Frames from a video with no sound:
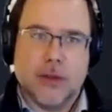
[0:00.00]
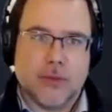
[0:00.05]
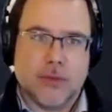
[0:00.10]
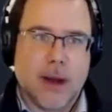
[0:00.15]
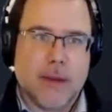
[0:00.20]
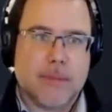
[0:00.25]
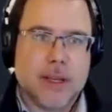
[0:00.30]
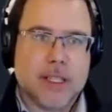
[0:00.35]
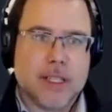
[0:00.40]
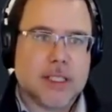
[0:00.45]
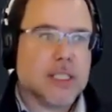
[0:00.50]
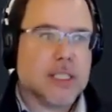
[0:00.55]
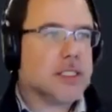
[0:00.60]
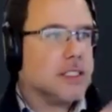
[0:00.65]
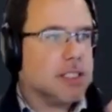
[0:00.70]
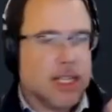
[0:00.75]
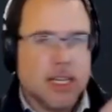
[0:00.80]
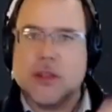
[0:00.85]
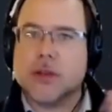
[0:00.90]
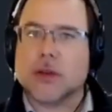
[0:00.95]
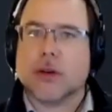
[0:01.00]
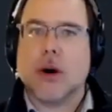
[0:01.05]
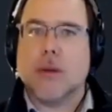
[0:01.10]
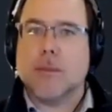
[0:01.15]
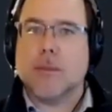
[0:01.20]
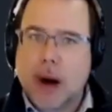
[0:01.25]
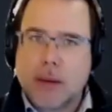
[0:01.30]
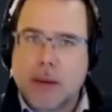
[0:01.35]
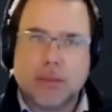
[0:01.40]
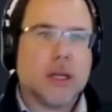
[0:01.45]
my business to either go
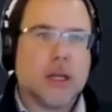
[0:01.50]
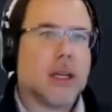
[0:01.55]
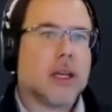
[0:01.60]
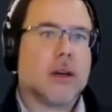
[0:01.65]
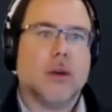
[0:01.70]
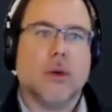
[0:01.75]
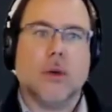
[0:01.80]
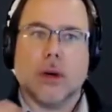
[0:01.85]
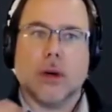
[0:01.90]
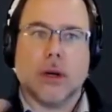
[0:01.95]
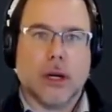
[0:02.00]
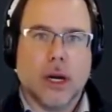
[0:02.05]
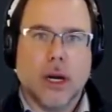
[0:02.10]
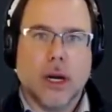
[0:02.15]
public, or